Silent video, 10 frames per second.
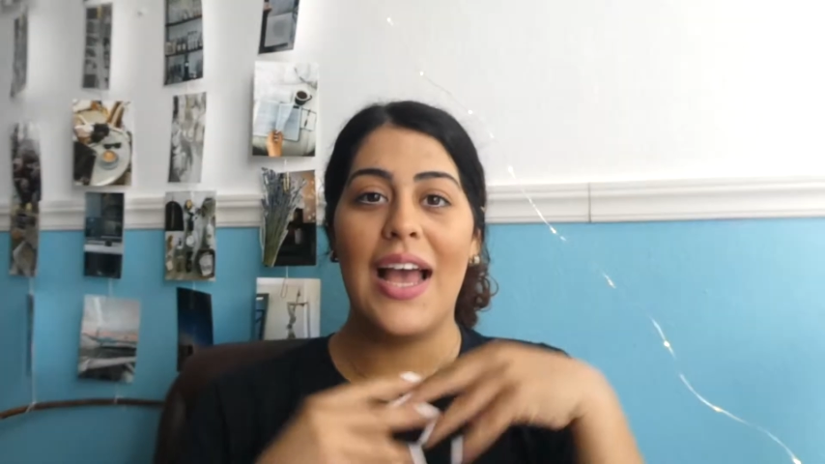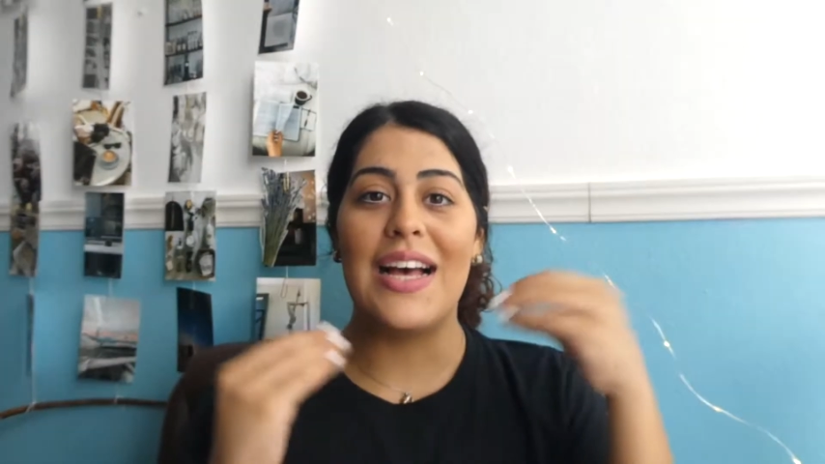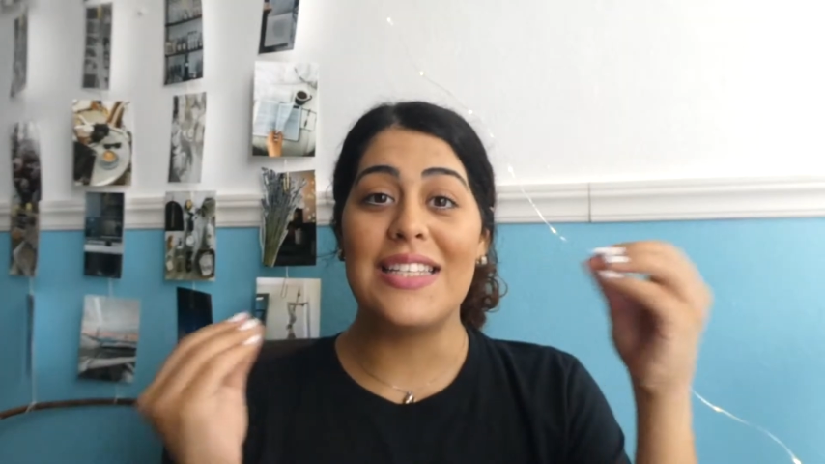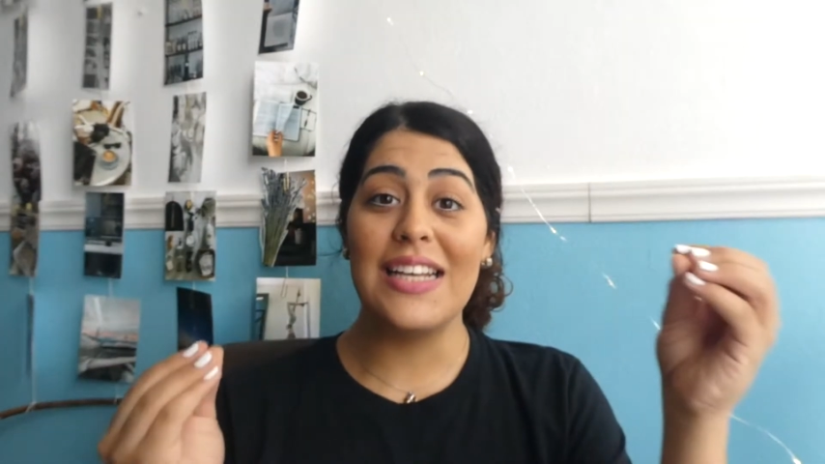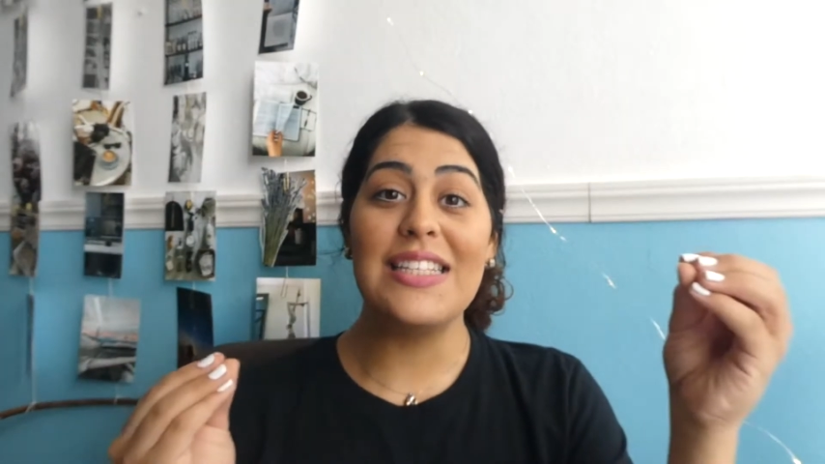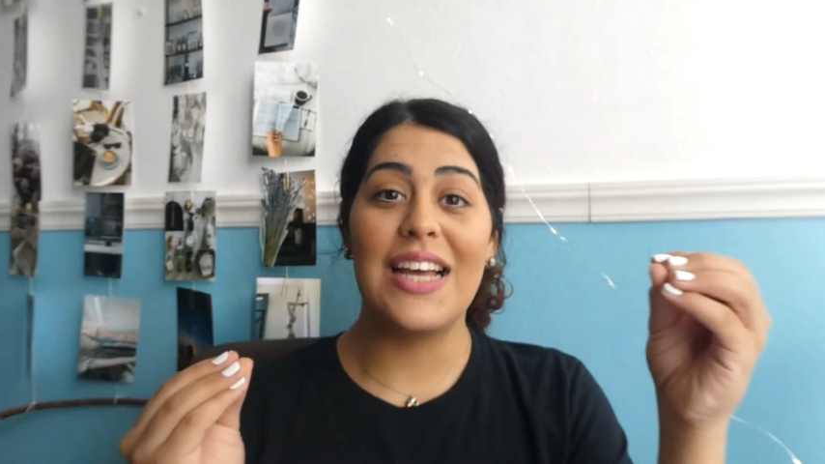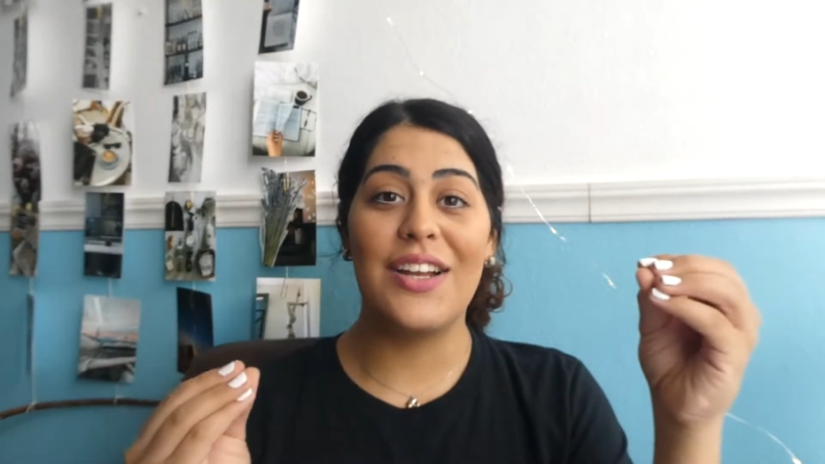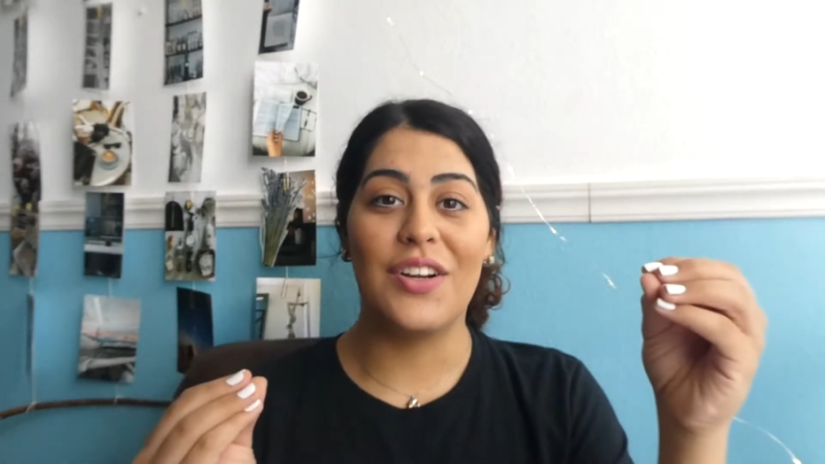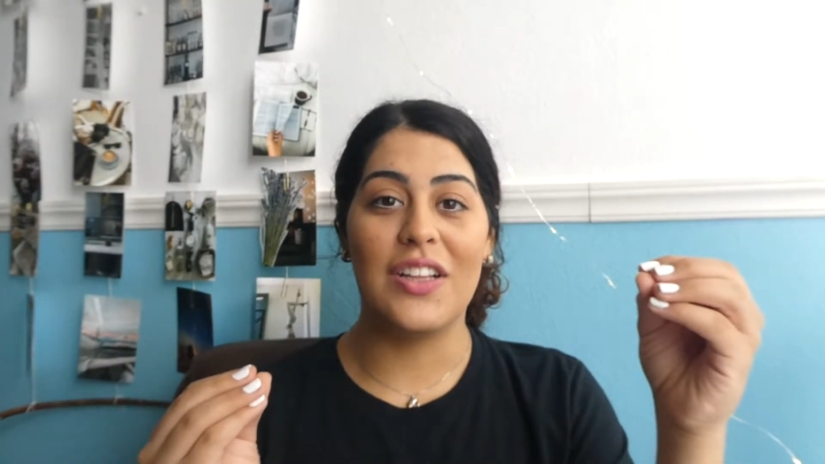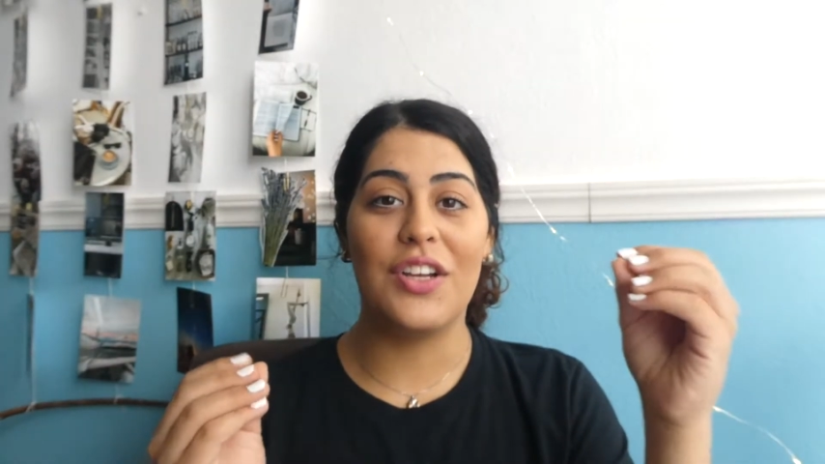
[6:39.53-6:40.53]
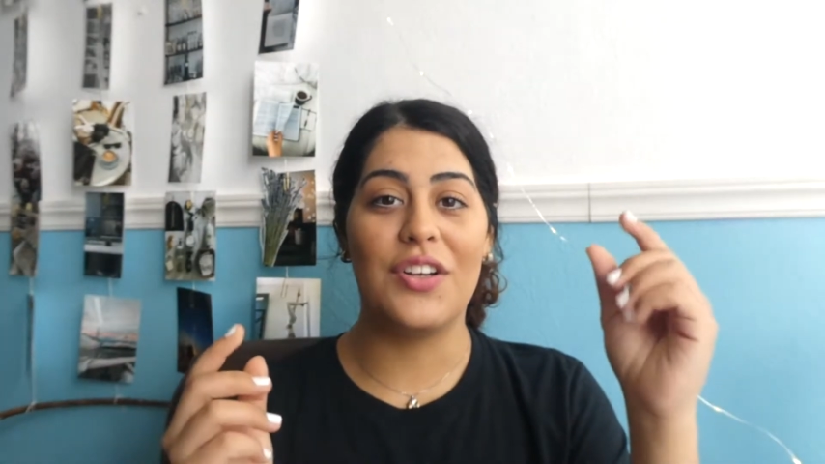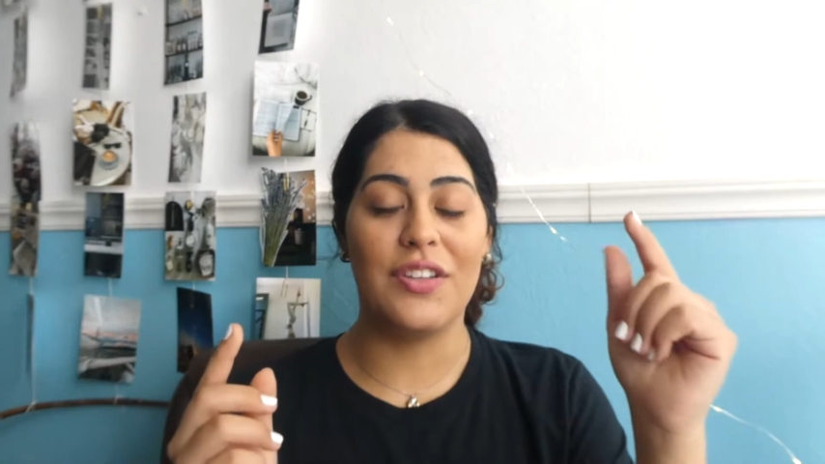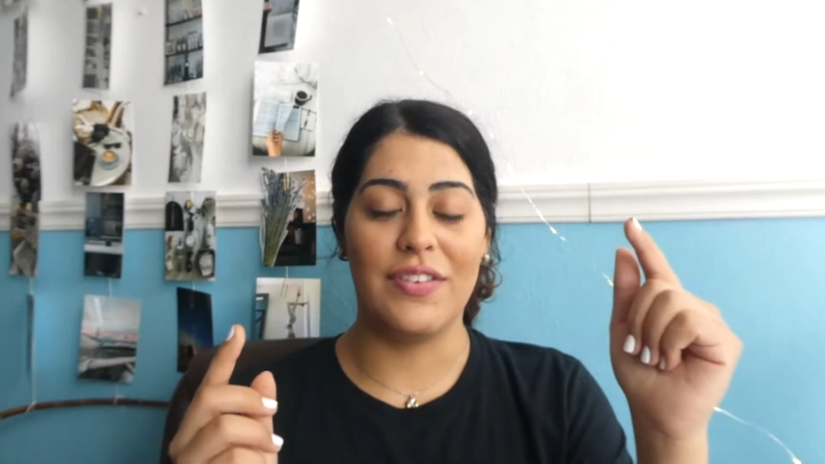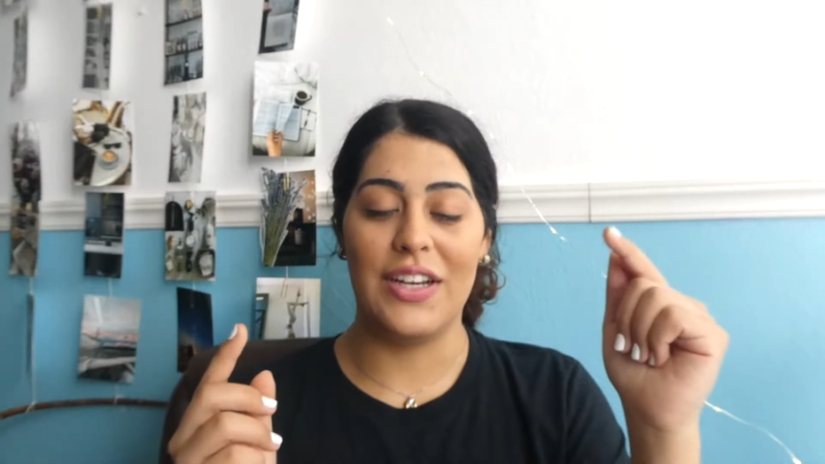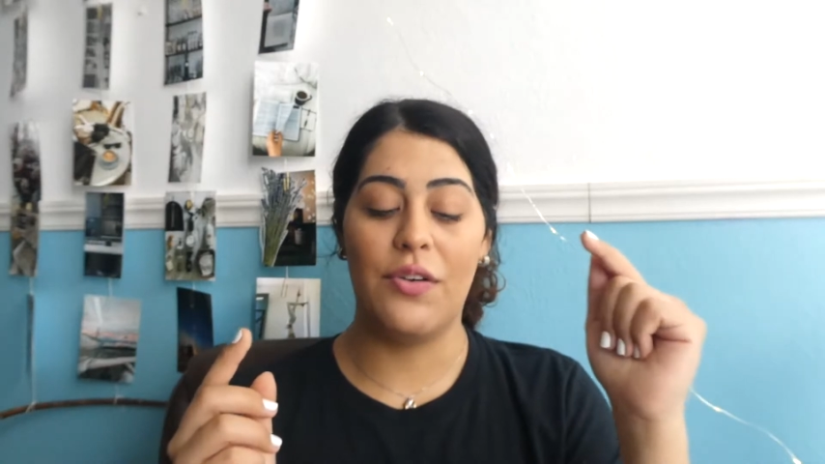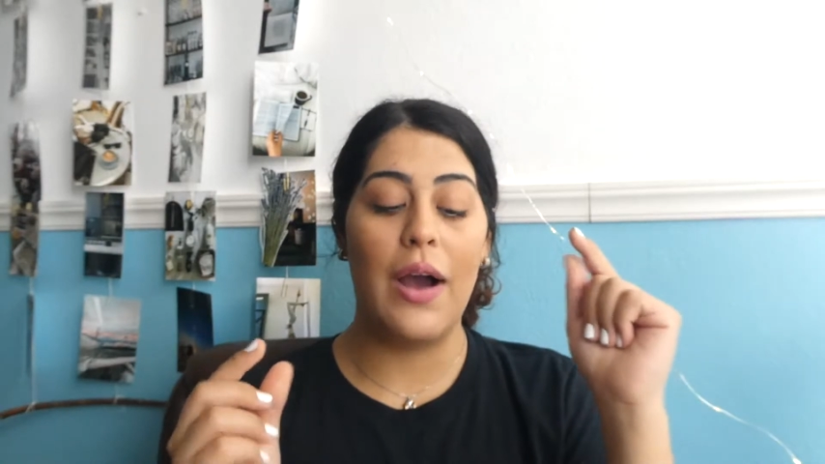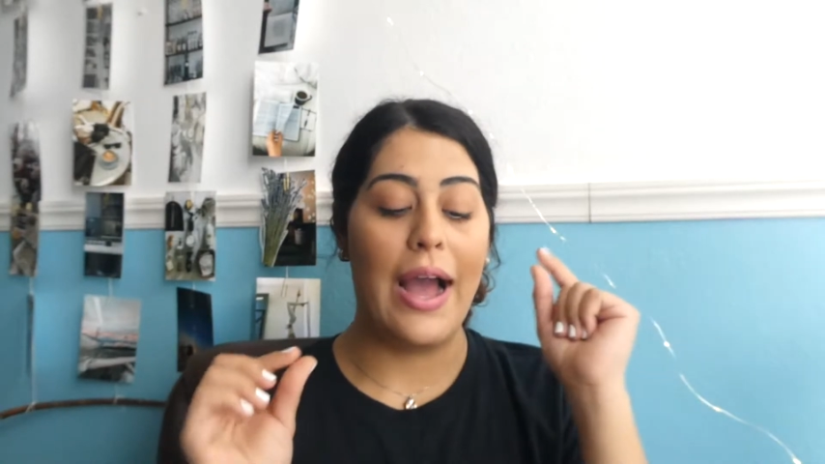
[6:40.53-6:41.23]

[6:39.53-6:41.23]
As I said earlier in the video,